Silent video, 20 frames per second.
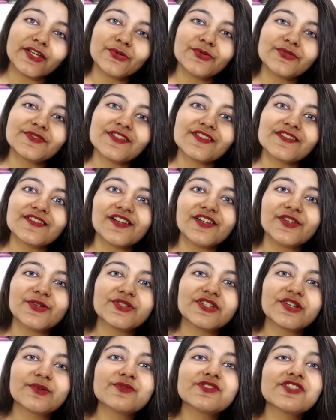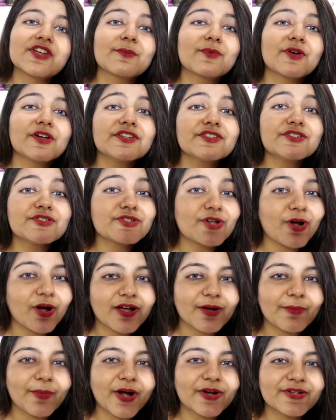use the solution which I'm going to
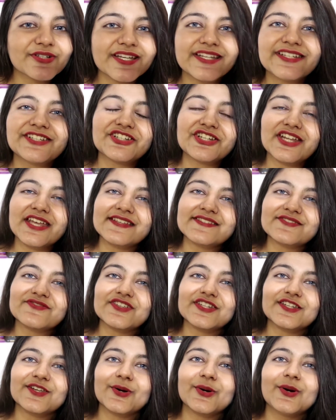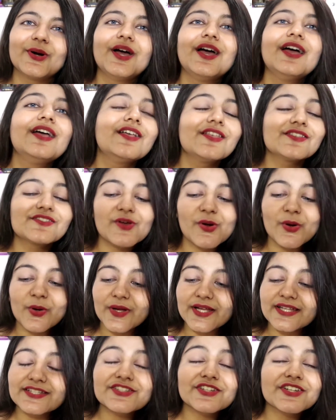talk about in today's video. So
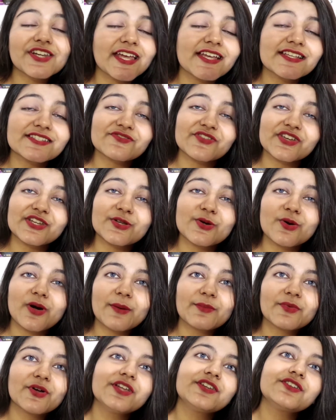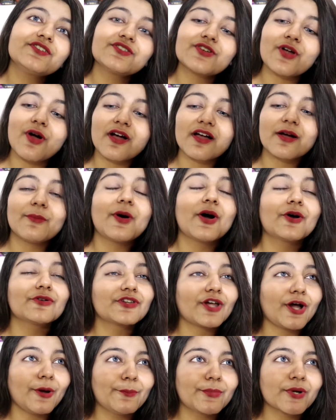in today's video I'm going to talk
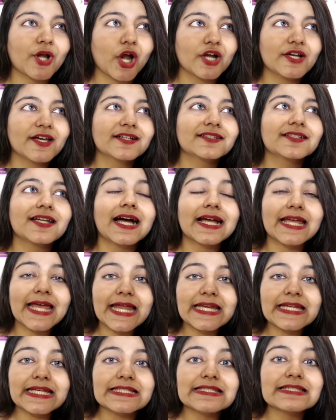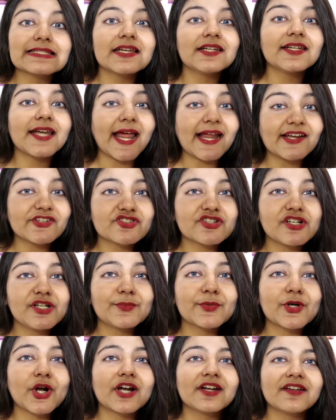about a product. Again, it's a natural
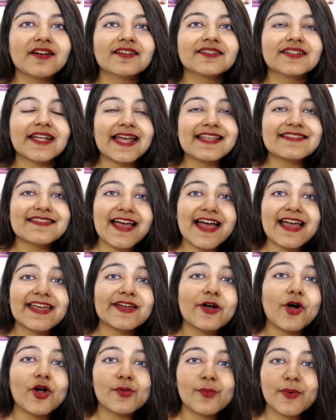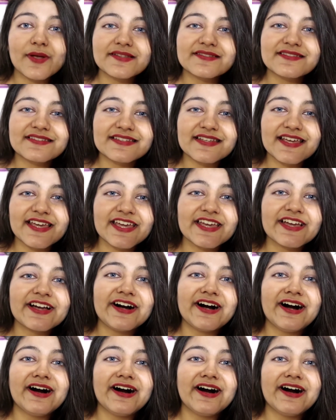product. As I always say,